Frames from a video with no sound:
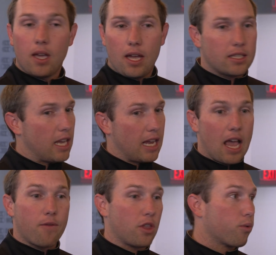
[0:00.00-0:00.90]
it's like
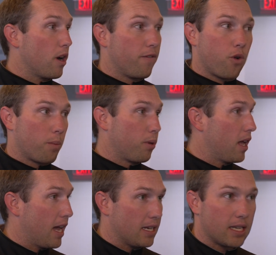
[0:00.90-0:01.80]
every 3 to 4
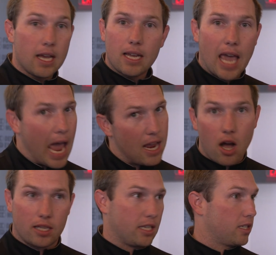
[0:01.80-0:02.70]
plays,
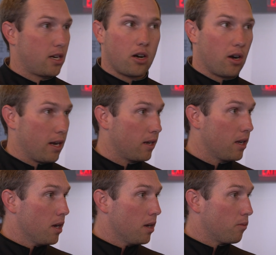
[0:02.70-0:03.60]
chaos is occurring,
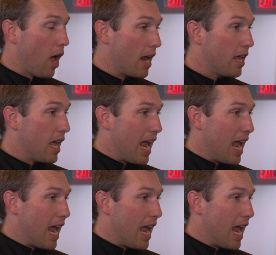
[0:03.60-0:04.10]
right?